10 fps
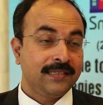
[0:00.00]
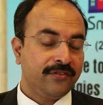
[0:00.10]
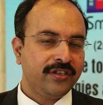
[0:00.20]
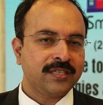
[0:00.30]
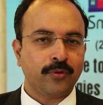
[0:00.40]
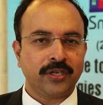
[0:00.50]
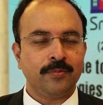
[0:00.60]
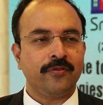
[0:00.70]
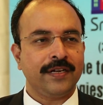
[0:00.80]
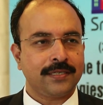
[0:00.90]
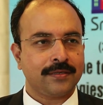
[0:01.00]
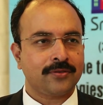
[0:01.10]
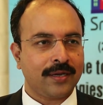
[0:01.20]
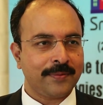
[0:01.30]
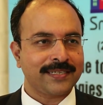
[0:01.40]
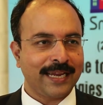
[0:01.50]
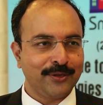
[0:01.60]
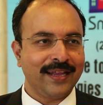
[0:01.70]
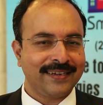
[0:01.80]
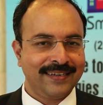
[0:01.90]
We supported Bhubaneswar, so I must tell
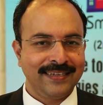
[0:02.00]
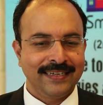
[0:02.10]
you that,